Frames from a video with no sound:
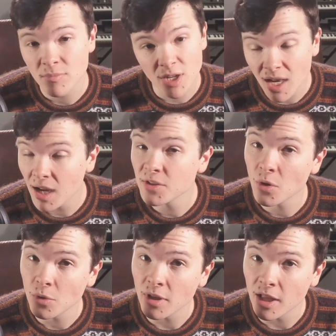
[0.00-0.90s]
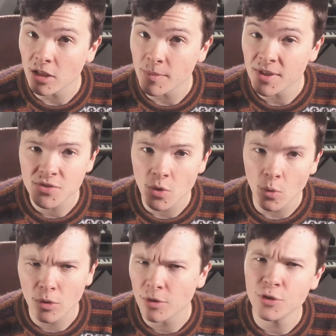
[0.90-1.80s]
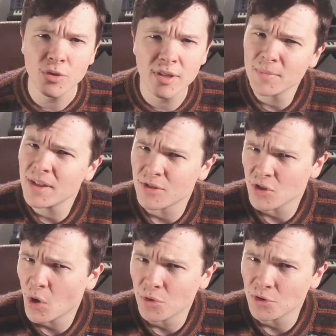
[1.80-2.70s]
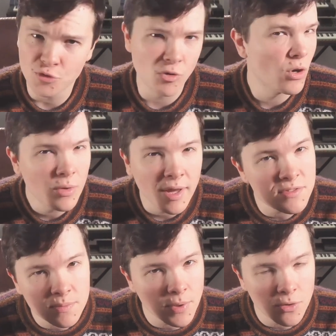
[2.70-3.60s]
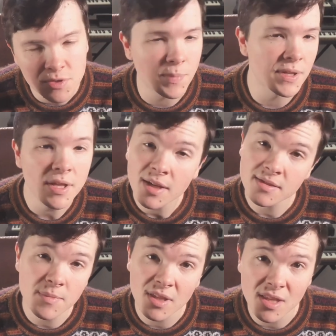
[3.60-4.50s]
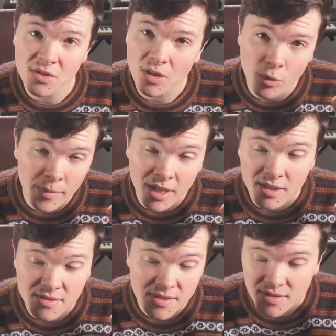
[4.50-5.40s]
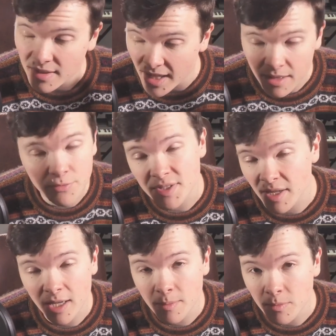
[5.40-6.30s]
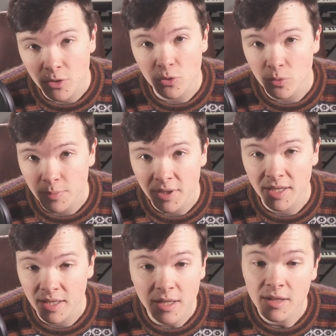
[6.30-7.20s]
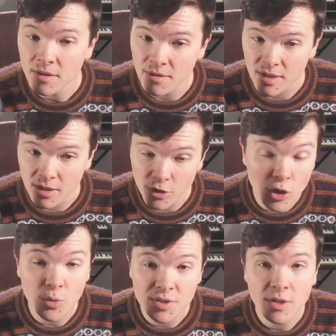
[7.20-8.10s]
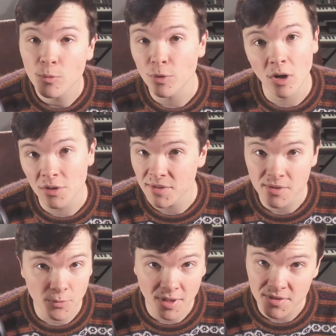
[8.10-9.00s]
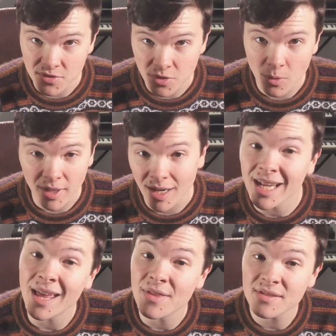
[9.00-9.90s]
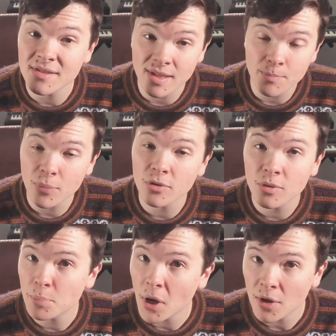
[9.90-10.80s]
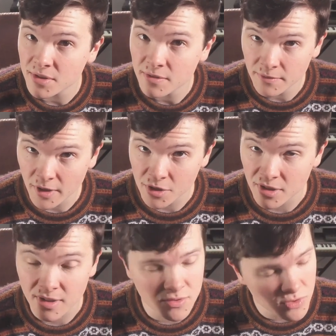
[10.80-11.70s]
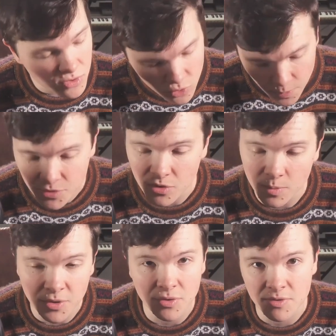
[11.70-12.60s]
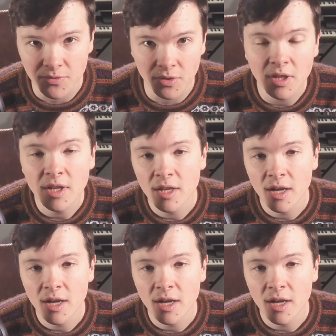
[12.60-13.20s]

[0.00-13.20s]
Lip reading: Non-tonal elements, or you could be a tonal drone, I suppose, but something that's going to remain consistent every time you play the note, regardless of what else is going on. And this is a per part function. It's super, super useful.